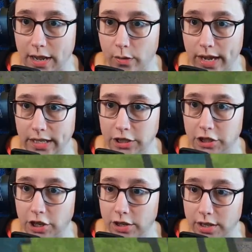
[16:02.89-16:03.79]
Okay, it's
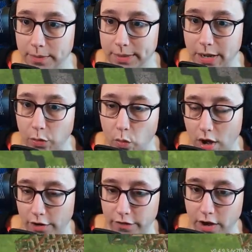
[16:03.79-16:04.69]
starting to come down the
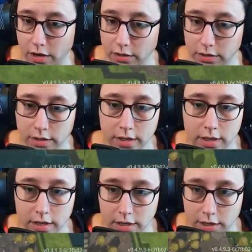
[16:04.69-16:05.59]
waterfall,
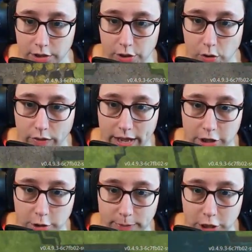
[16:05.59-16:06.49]
so that
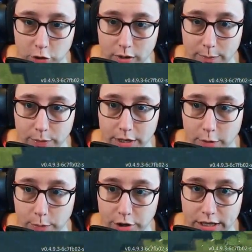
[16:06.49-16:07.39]
should be showing up here
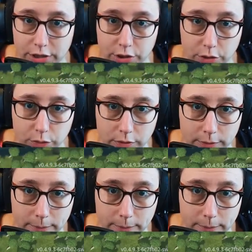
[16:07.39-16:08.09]
pretty soon.